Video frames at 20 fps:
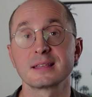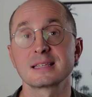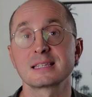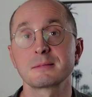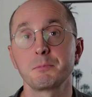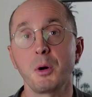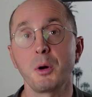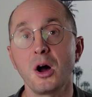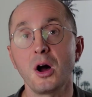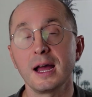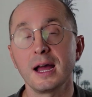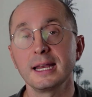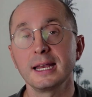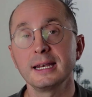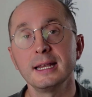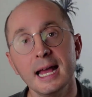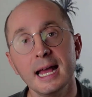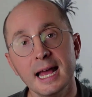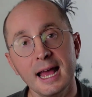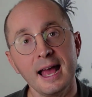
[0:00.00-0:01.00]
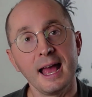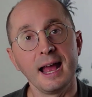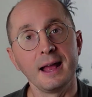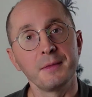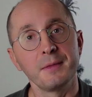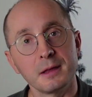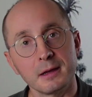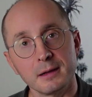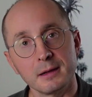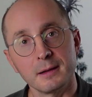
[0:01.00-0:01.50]
spine,
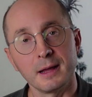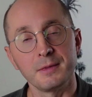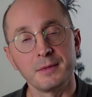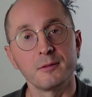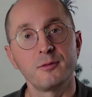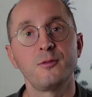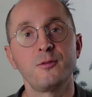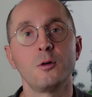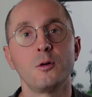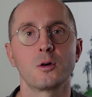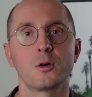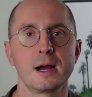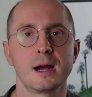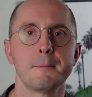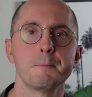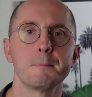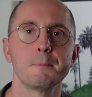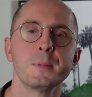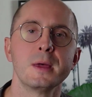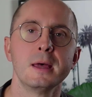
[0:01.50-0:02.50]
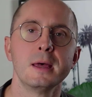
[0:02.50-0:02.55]
and the forearm.